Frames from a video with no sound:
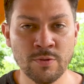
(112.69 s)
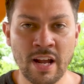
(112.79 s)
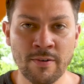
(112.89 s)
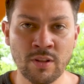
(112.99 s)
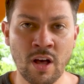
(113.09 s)
You would
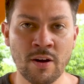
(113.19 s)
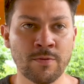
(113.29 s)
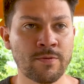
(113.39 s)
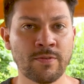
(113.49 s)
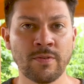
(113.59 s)
have a lot of
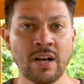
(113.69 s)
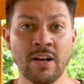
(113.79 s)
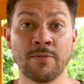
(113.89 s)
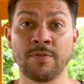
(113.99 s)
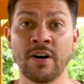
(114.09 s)

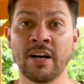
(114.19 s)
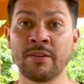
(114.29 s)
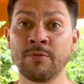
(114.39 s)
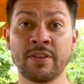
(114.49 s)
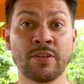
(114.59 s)

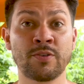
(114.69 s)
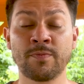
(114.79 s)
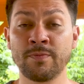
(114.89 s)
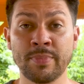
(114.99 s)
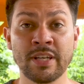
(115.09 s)
fun with a
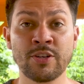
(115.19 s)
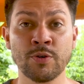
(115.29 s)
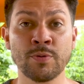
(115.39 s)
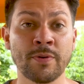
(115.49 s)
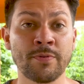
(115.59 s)
big
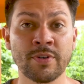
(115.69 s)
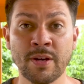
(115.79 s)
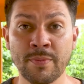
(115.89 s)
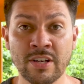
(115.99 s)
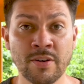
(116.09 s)
group if you're
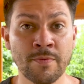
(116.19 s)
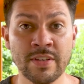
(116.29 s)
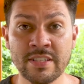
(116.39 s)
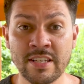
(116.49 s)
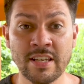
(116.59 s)
coming here to
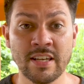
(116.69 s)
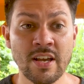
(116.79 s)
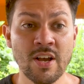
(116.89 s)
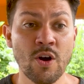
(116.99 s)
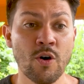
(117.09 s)
visit,
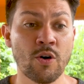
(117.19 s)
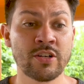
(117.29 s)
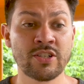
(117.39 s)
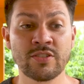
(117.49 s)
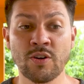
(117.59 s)

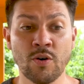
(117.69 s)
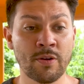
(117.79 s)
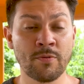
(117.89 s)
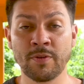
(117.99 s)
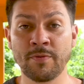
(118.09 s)
or just
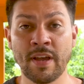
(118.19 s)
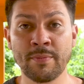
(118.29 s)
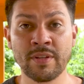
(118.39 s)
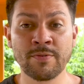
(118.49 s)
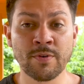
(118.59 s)
going with
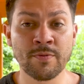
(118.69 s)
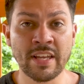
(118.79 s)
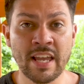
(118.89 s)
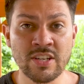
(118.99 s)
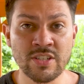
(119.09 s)
family for
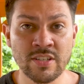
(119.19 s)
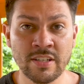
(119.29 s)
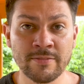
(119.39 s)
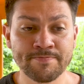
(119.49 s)
vacation.